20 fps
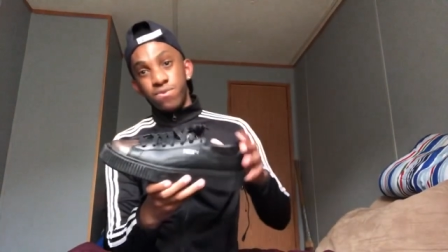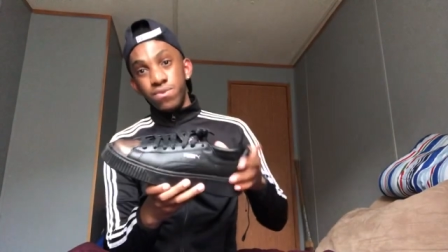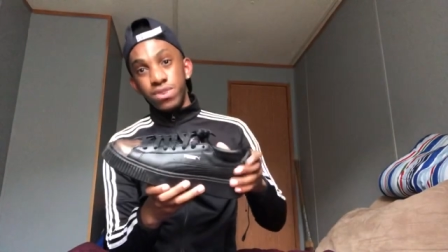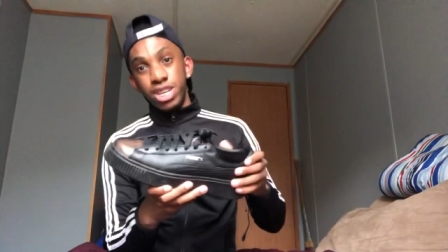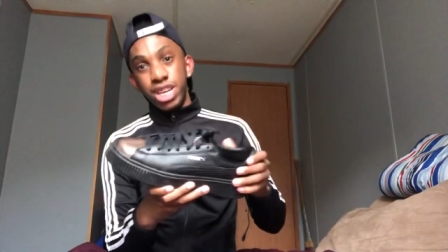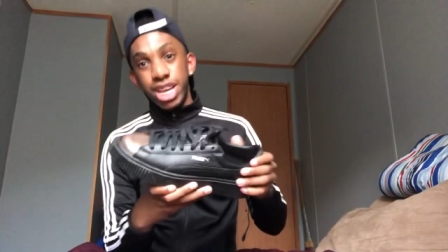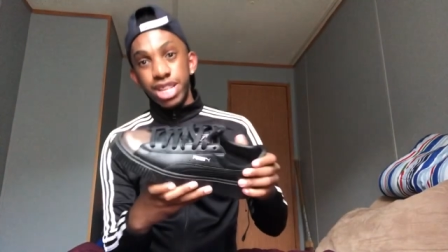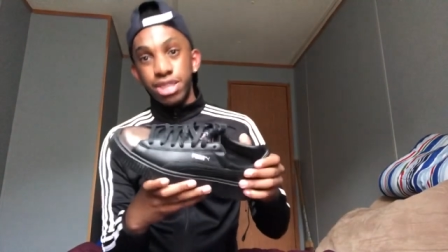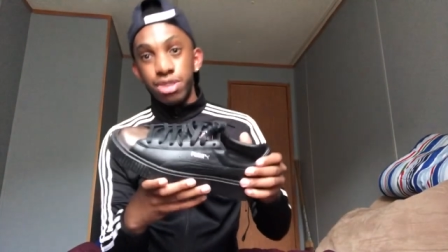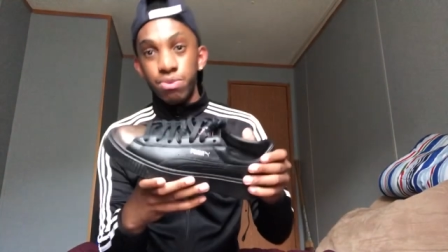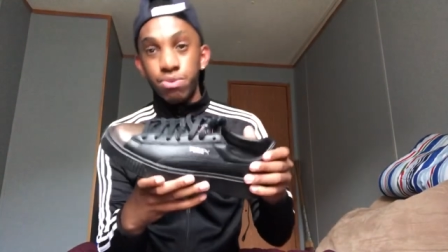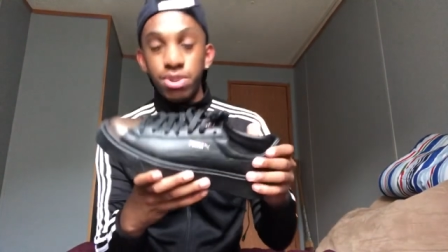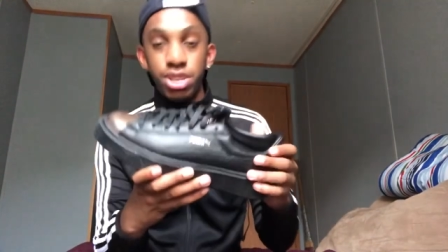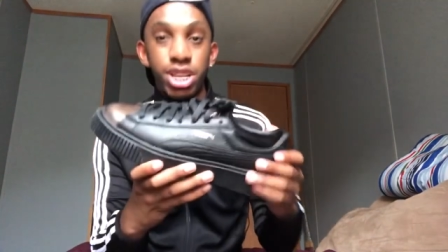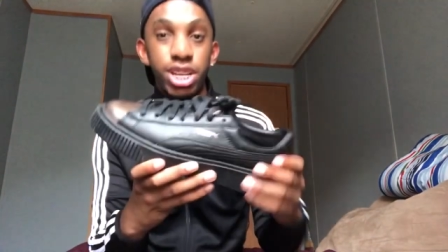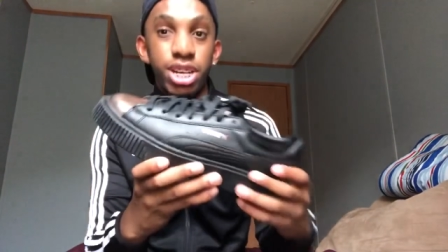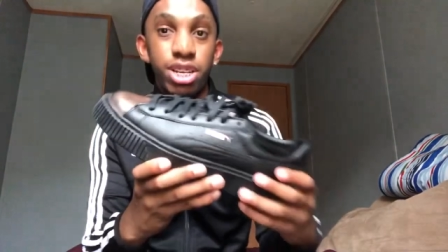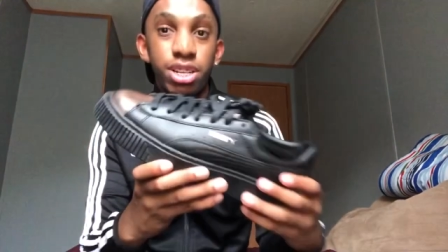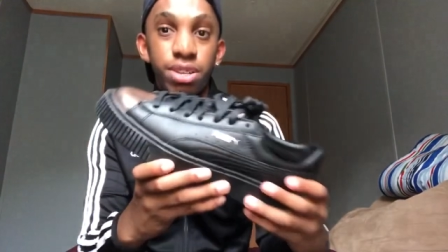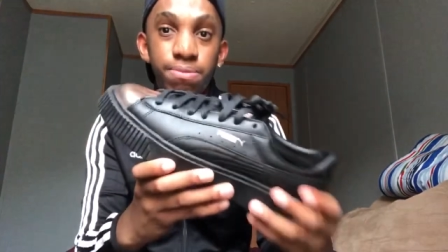We got the
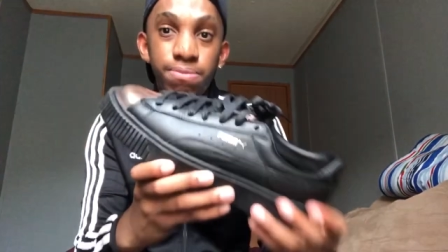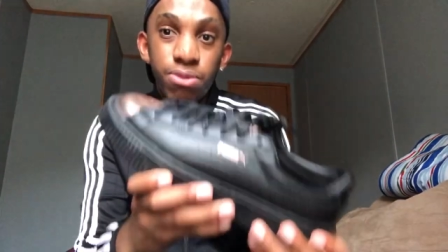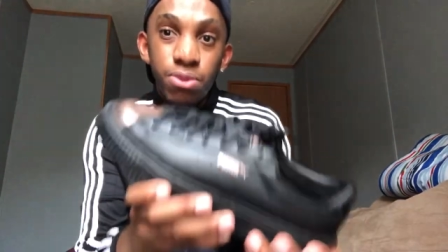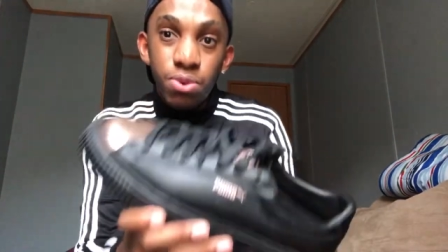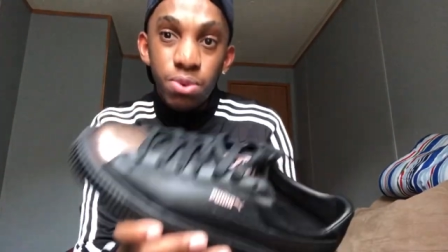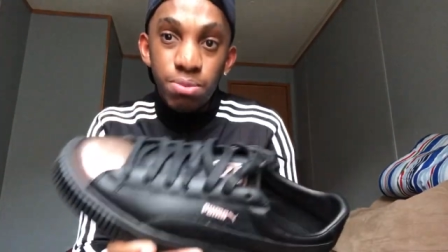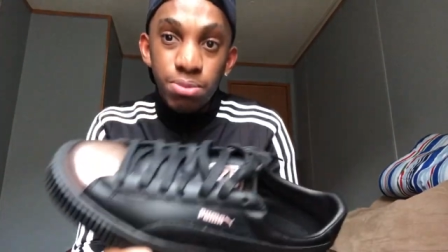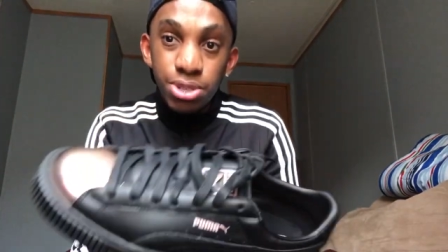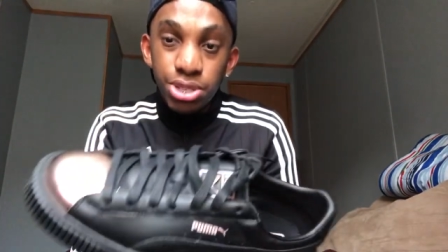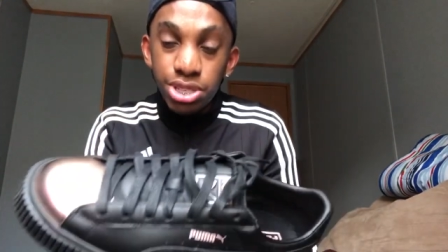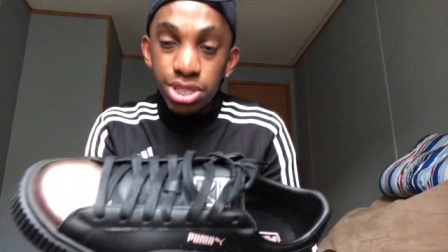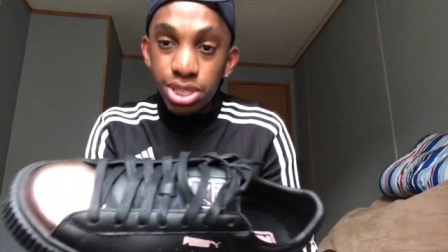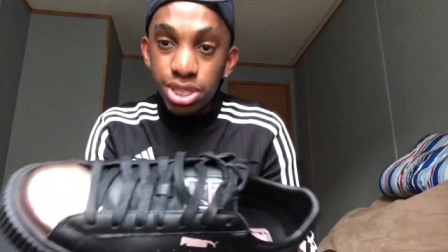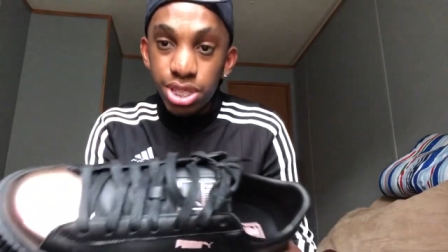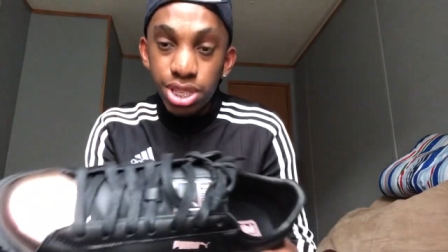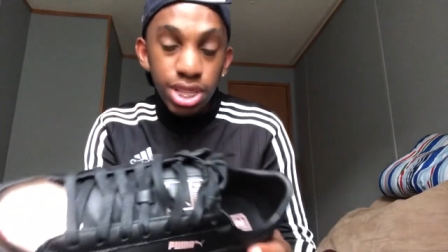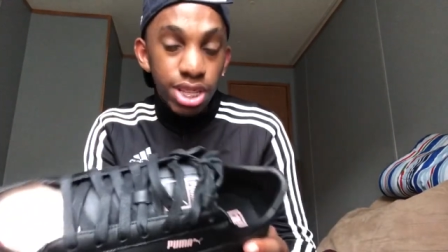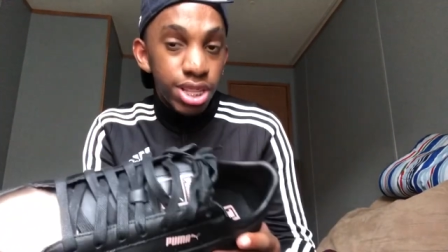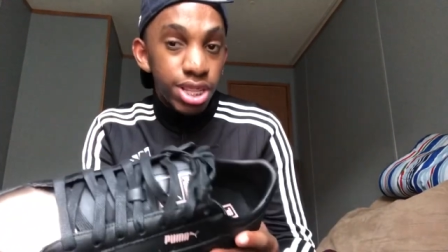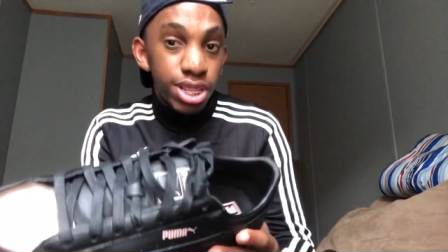Rihanna Pumas.
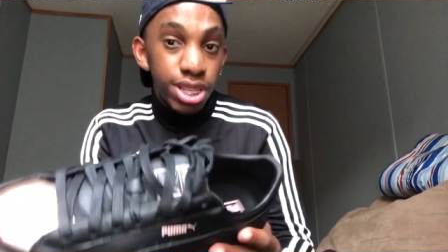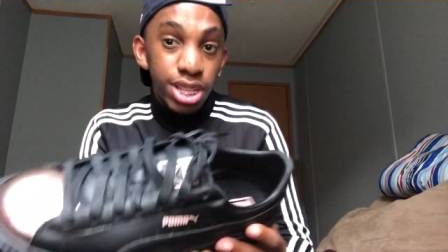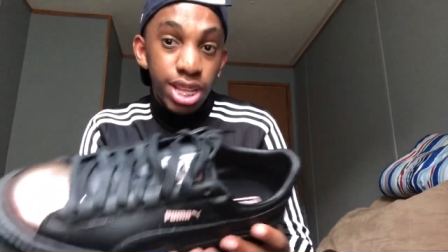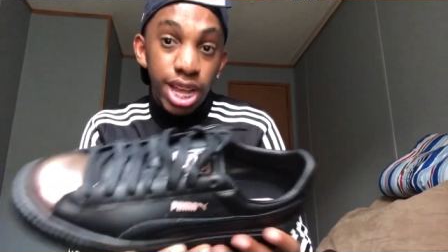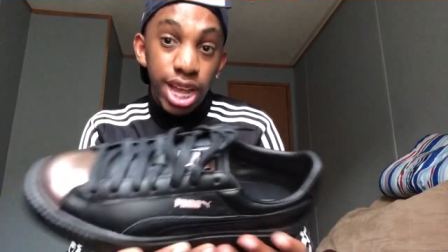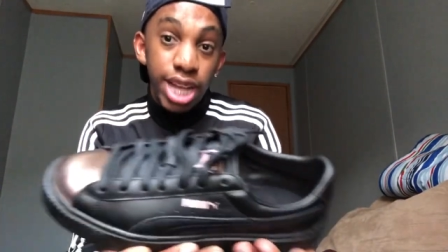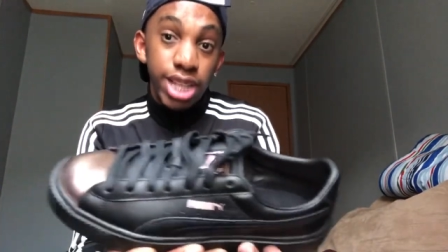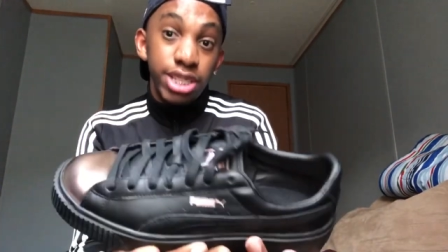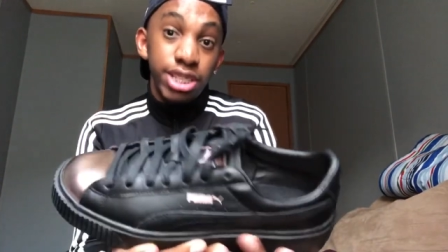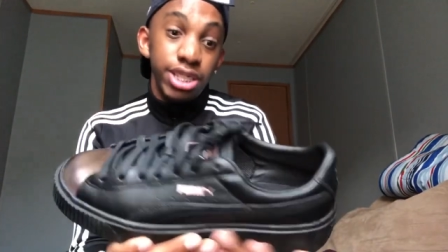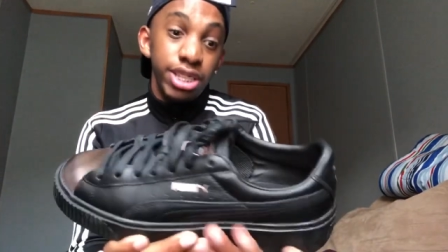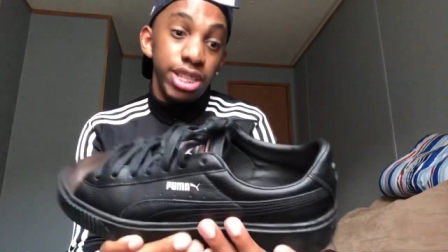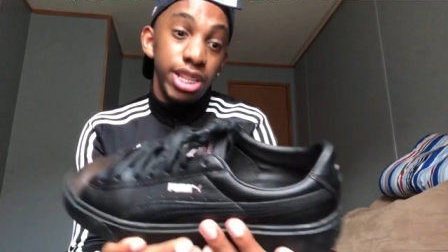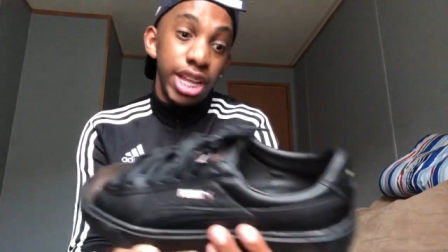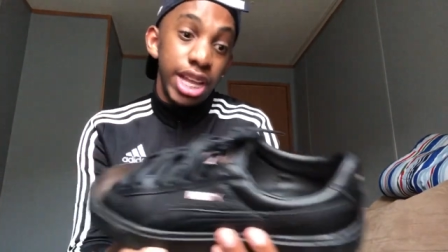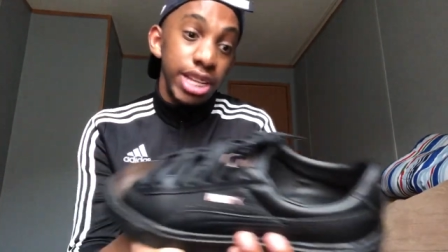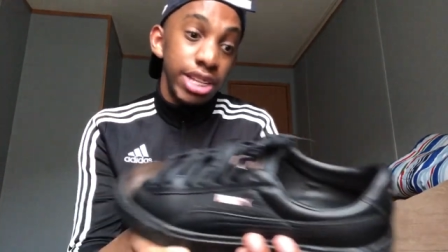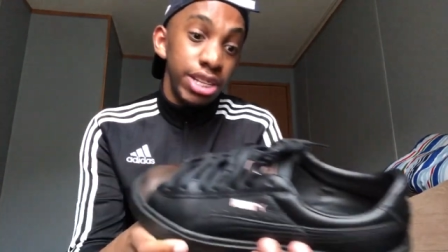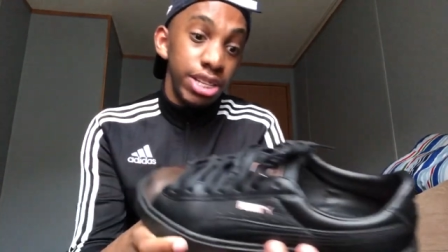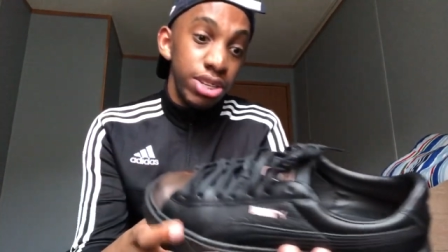I
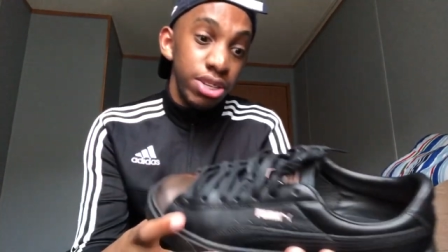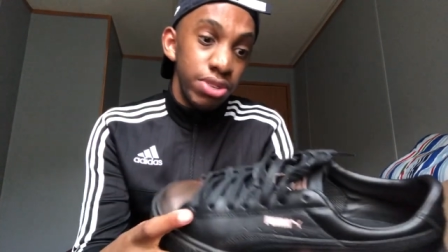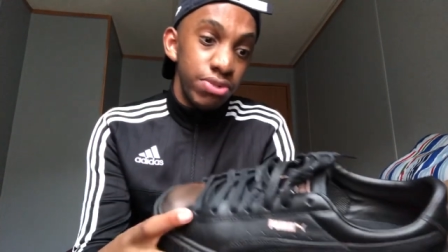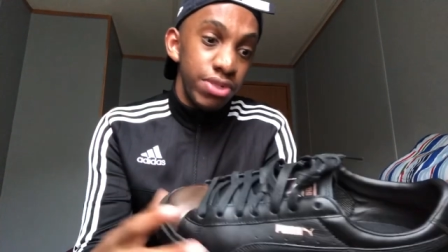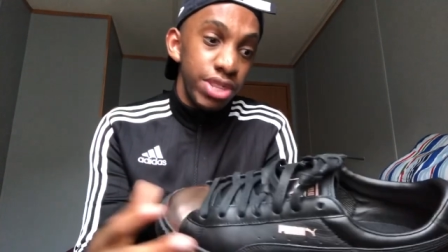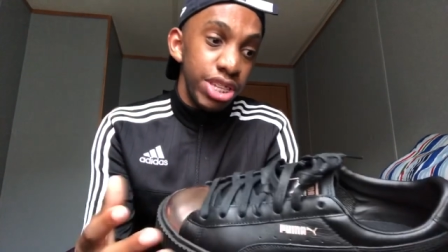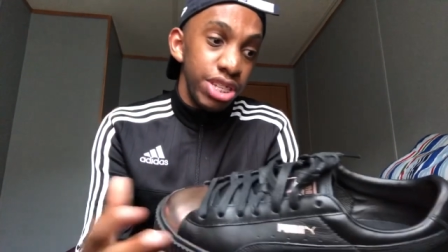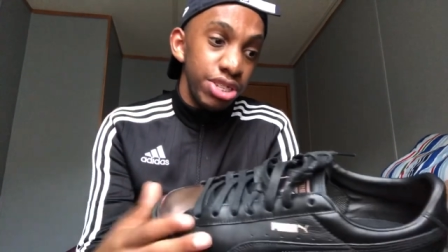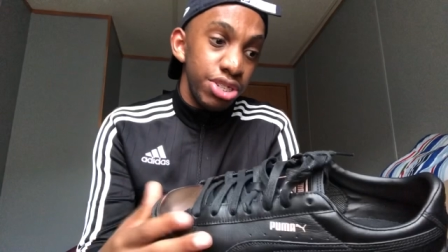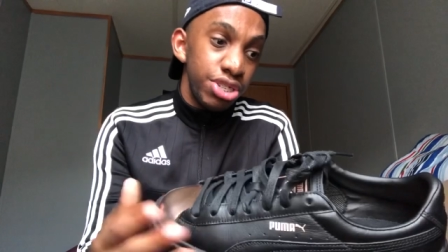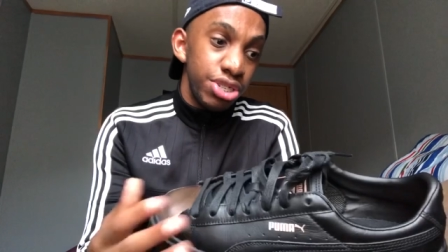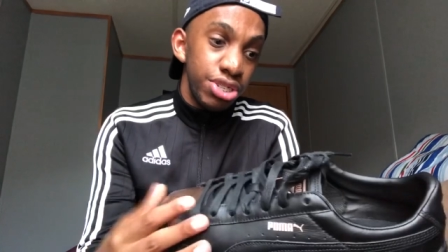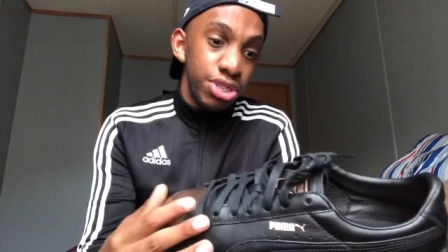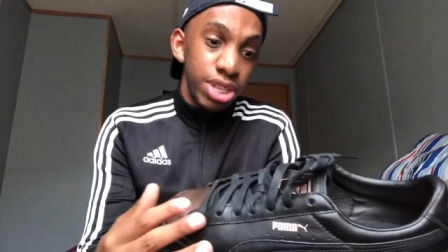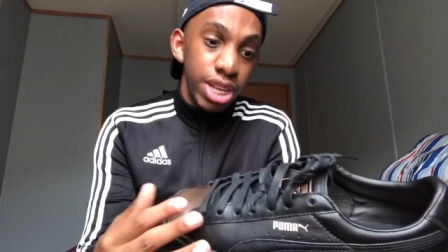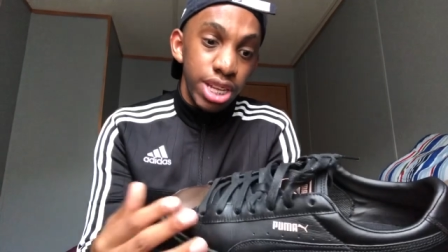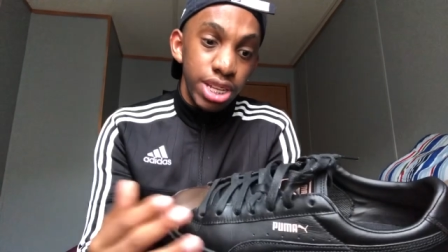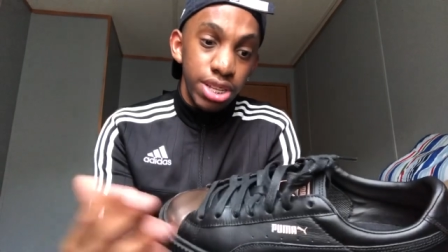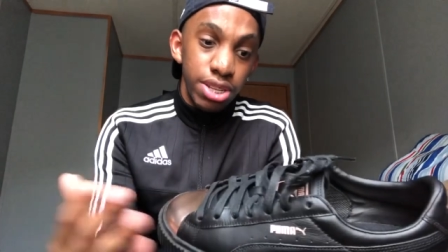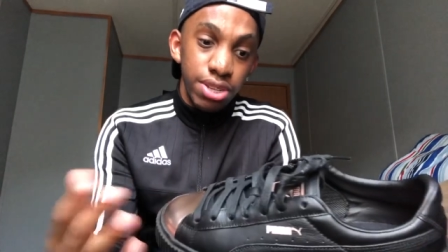I love these
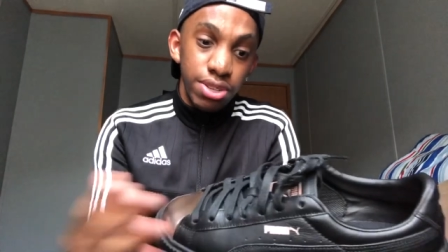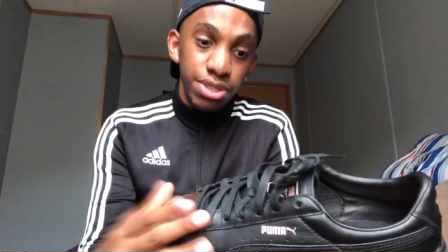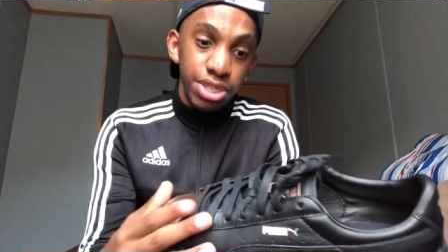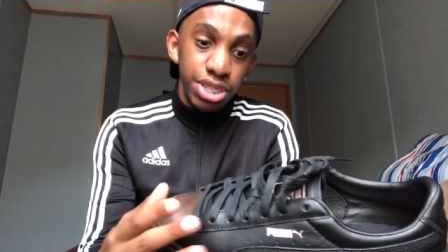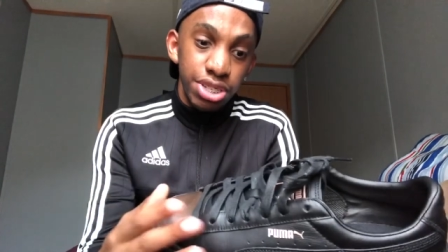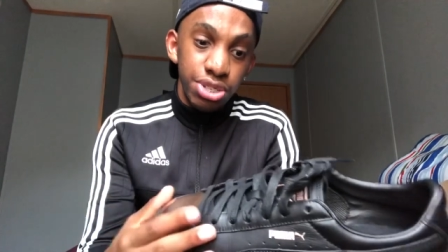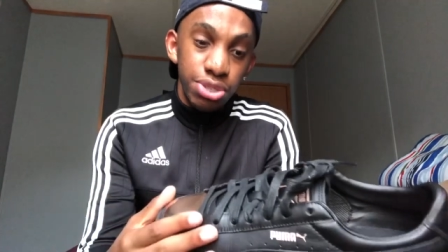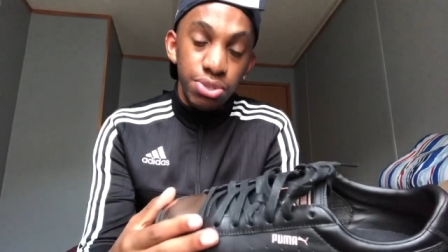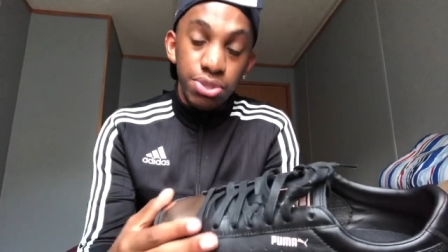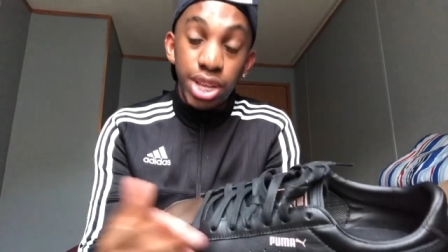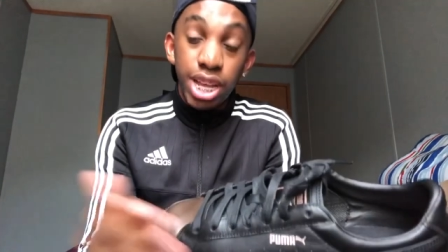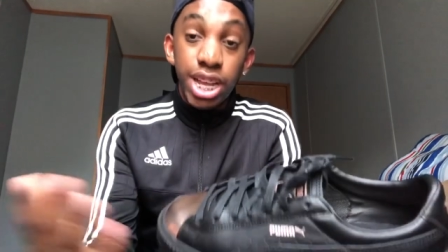I love these shoes.